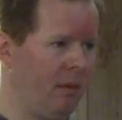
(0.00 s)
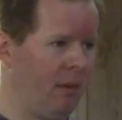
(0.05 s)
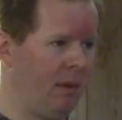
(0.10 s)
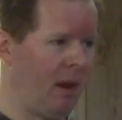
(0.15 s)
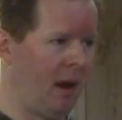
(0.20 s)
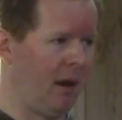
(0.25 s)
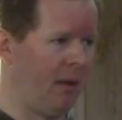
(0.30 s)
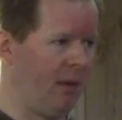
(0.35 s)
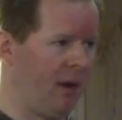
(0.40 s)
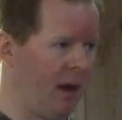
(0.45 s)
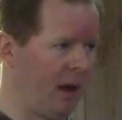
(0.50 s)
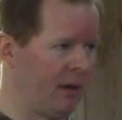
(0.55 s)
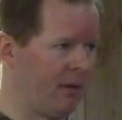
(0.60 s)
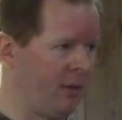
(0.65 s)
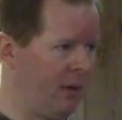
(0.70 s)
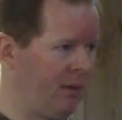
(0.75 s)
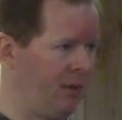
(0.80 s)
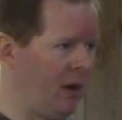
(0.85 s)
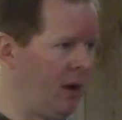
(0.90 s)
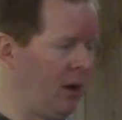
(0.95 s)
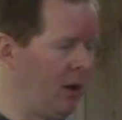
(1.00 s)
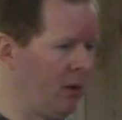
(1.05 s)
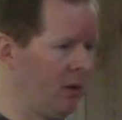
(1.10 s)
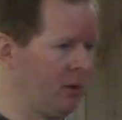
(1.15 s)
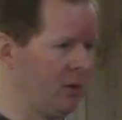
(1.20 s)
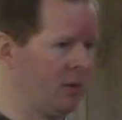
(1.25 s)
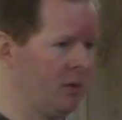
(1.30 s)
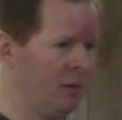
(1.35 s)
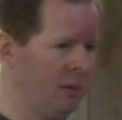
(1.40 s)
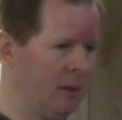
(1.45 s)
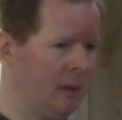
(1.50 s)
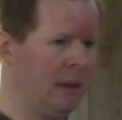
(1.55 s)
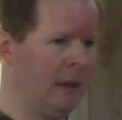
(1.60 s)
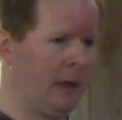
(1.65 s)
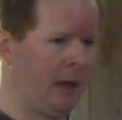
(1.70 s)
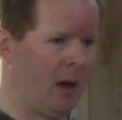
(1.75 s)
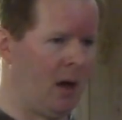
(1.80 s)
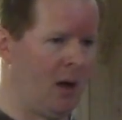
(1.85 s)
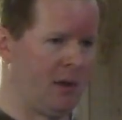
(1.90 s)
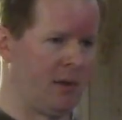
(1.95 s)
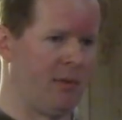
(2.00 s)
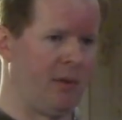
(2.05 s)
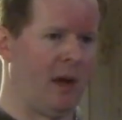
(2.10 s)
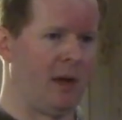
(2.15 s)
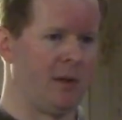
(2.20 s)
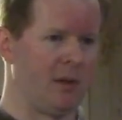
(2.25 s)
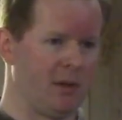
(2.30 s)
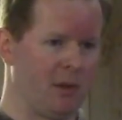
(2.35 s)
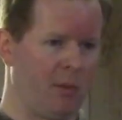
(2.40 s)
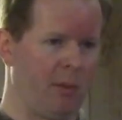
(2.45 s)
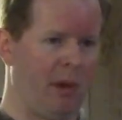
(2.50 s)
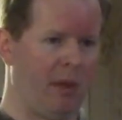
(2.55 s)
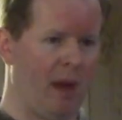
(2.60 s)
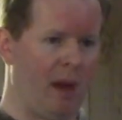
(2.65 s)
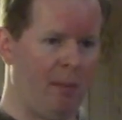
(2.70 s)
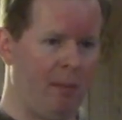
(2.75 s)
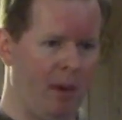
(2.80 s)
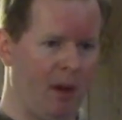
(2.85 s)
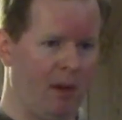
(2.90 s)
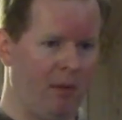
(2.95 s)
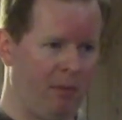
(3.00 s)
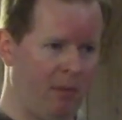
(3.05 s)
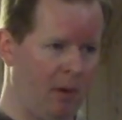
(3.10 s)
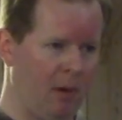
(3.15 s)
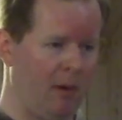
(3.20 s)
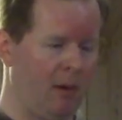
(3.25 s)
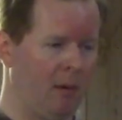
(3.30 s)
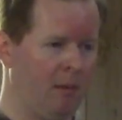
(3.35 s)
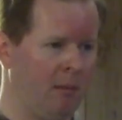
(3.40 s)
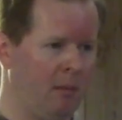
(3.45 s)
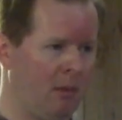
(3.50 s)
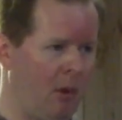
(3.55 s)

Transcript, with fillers: that in the next fifty years, conservation is going to be that big of uh,